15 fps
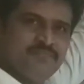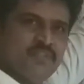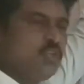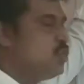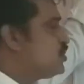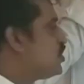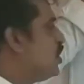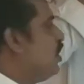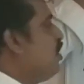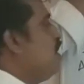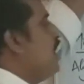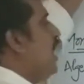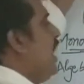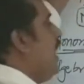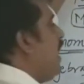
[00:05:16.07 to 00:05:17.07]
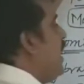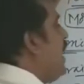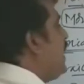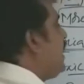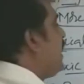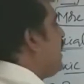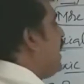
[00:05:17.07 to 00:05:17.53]
So
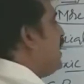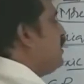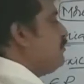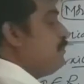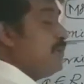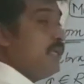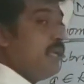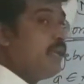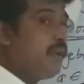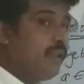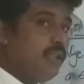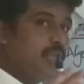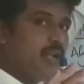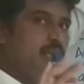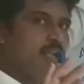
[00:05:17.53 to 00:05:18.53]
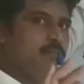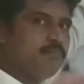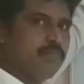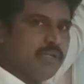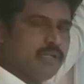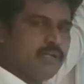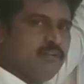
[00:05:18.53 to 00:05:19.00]
a can be a real
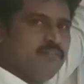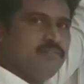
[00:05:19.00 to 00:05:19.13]
number